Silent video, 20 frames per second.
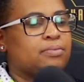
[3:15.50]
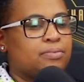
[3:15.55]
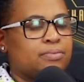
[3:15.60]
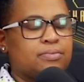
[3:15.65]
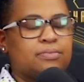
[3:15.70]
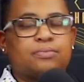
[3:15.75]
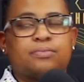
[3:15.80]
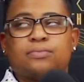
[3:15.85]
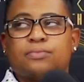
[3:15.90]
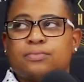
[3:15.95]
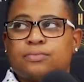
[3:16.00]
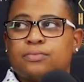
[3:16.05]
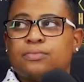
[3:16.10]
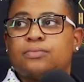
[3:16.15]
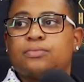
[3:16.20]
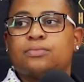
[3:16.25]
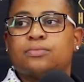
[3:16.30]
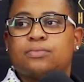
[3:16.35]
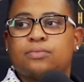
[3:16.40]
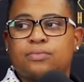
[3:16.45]

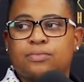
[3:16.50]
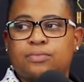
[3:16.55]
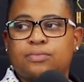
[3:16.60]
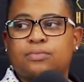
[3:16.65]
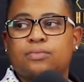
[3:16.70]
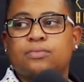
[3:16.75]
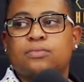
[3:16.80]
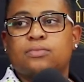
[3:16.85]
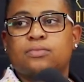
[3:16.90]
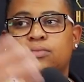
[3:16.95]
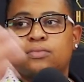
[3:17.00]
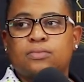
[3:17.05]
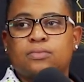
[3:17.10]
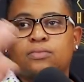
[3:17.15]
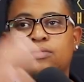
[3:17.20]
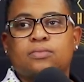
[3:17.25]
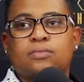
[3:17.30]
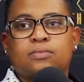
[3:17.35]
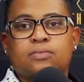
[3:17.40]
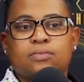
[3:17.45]

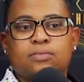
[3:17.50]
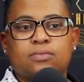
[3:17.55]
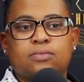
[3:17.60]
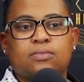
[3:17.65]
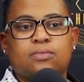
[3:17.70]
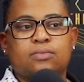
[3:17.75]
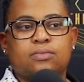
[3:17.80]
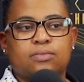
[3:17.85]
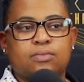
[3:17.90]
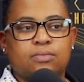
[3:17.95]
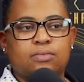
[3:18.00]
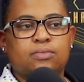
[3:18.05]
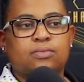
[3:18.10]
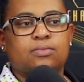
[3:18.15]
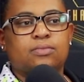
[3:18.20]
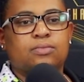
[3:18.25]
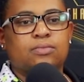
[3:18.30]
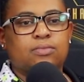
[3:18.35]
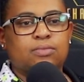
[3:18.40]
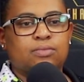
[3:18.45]

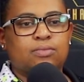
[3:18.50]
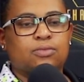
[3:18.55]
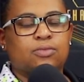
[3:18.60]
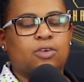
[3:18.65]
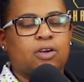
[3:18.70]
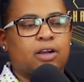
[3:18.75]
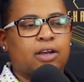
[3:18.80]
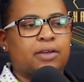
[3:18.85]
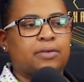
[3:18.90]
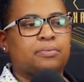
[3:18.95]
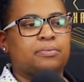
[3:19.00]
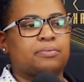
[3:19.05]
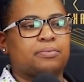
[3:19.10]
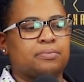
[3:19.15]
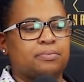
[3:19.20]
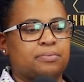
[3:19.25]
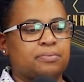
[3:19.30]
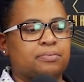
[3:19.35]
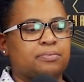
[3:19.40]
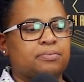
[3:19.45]

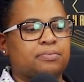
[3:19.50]
(silent)